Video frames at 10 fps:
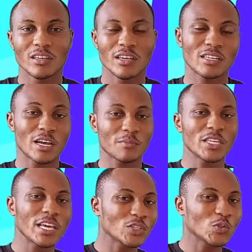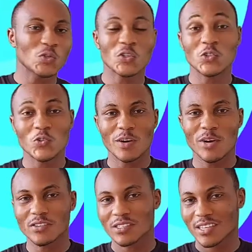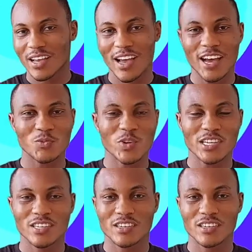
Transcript: and I'm here to talk to you about hard work.